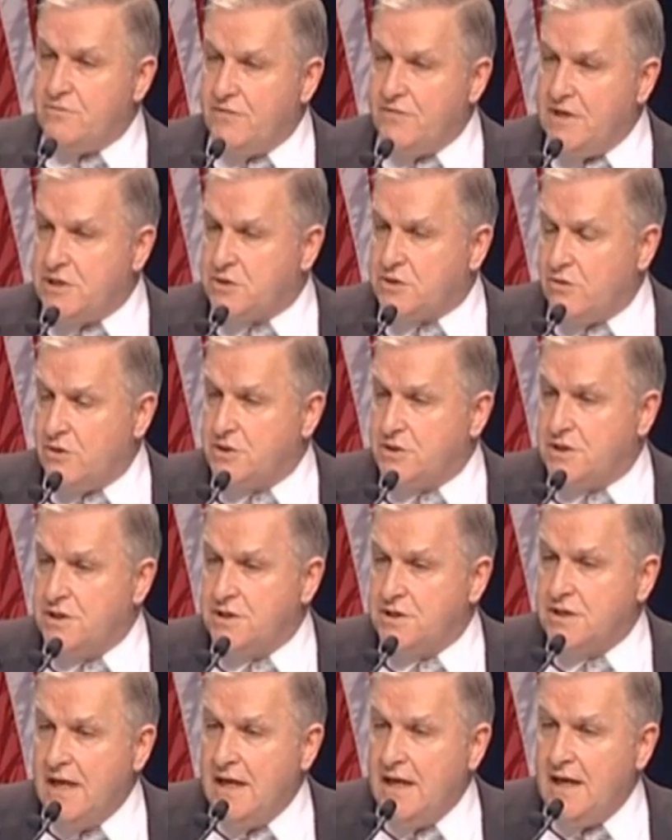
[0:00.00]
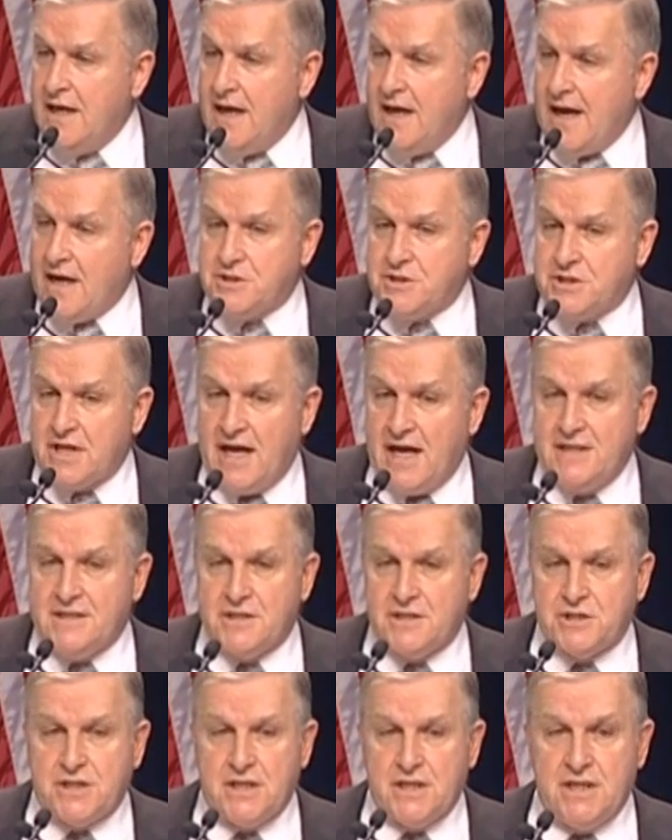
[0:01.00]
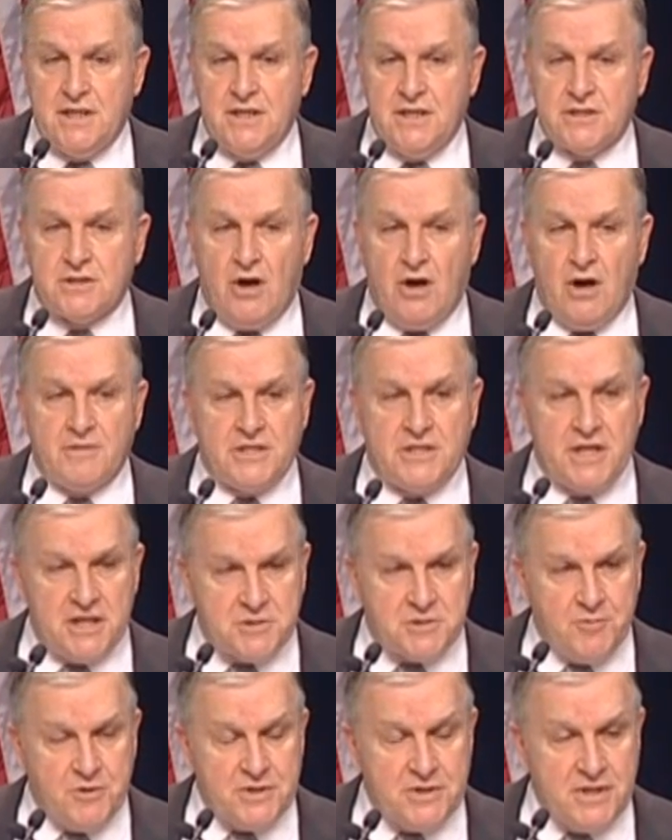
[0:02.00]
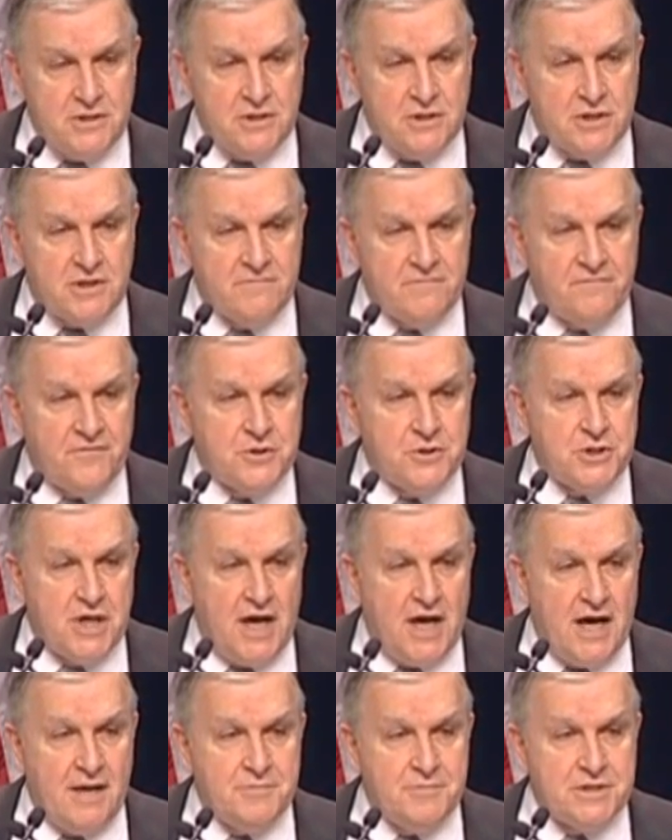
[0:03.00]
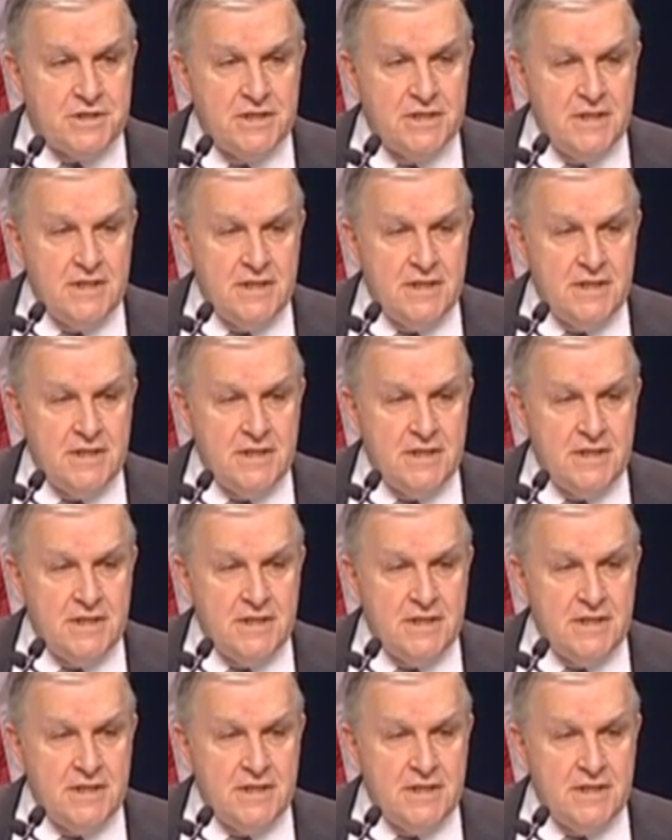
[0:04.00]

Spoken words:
resources outside the cities, are desperately looking for jobs.